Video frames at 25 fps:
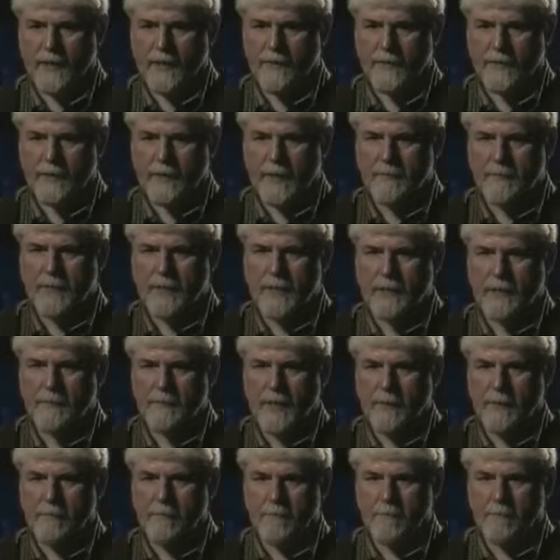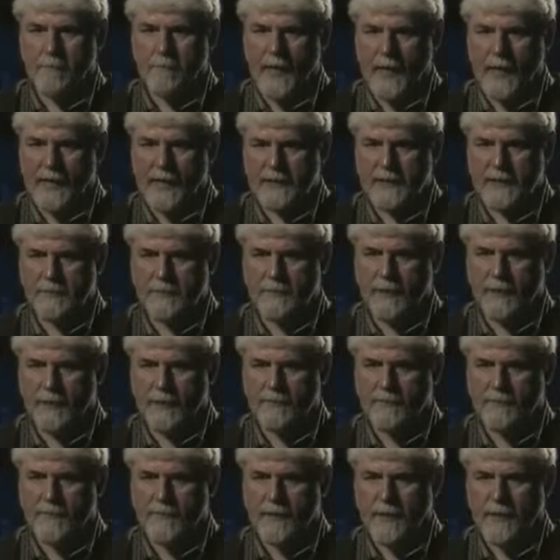So for something to be
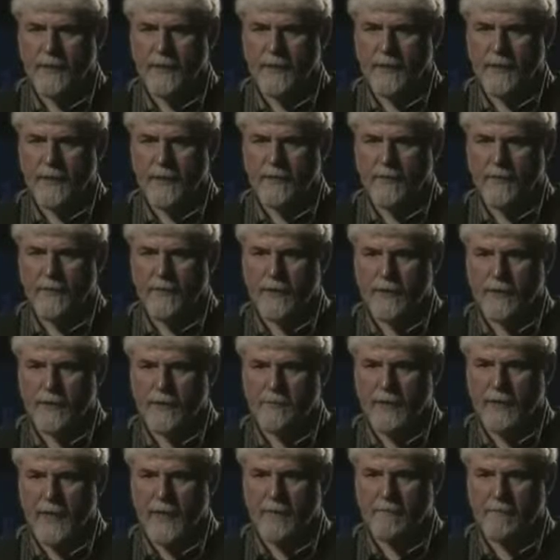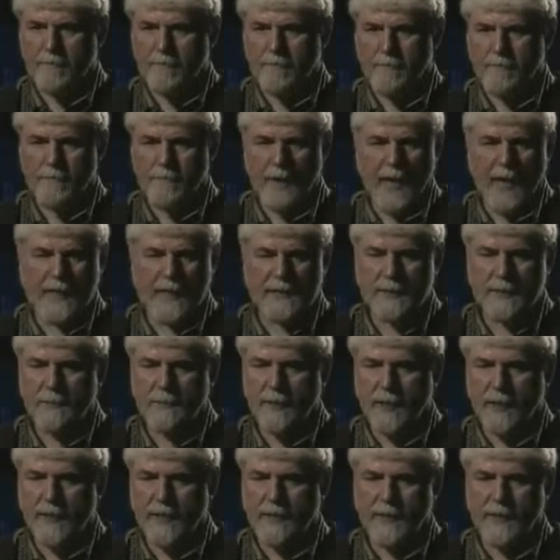possible, for it to be
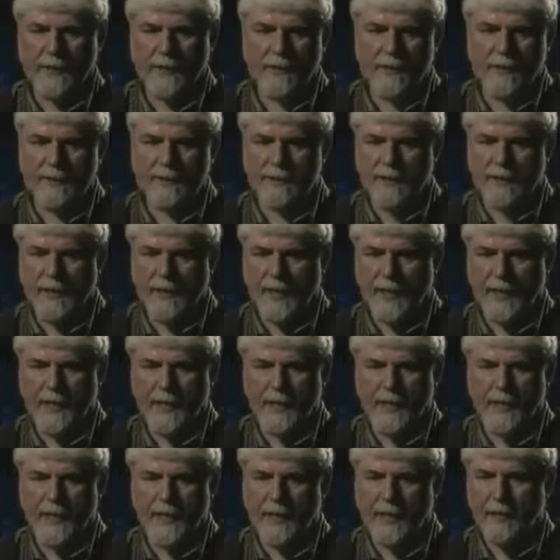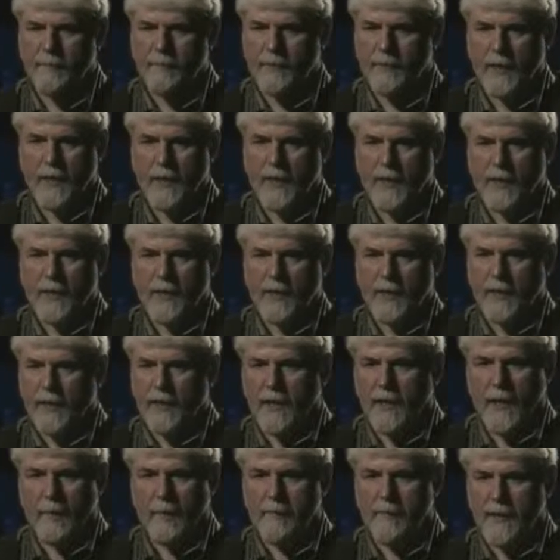possible that there's a,
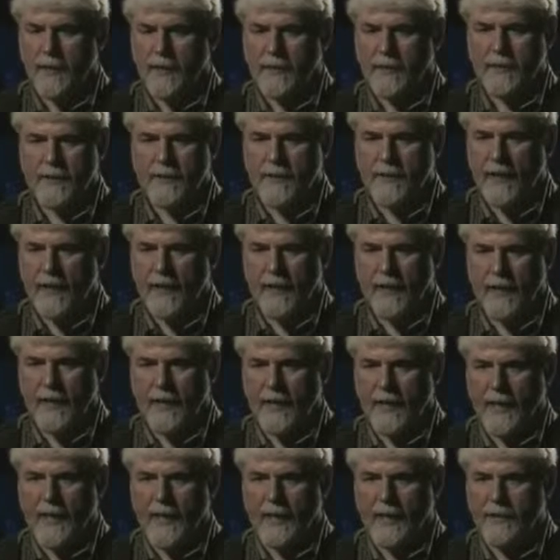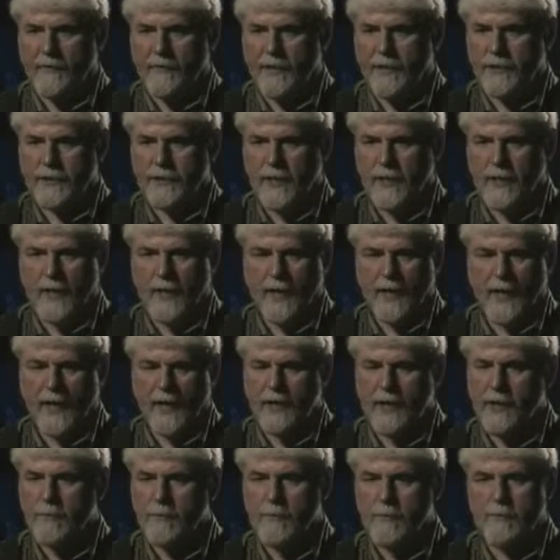uh, a, an individual,
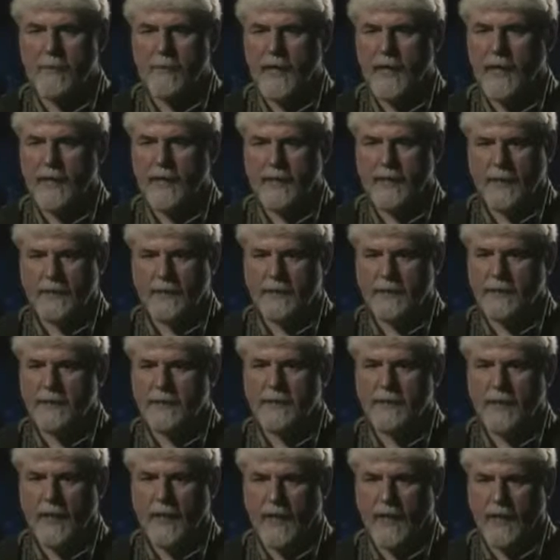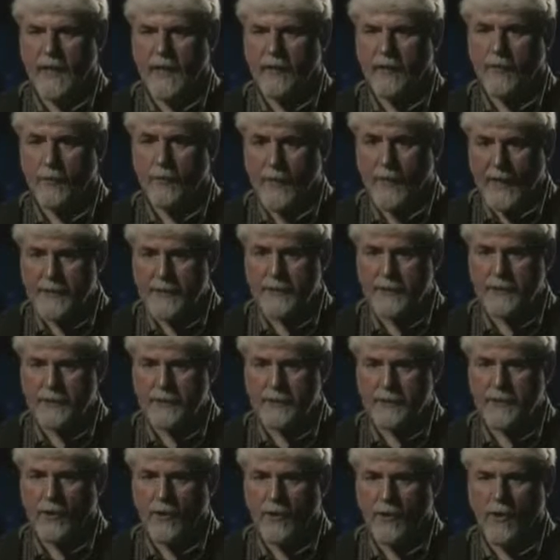uh, a human being that's uh, three
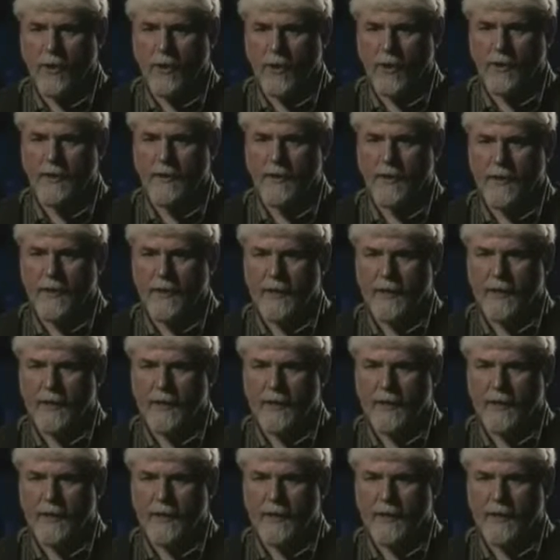inches tall,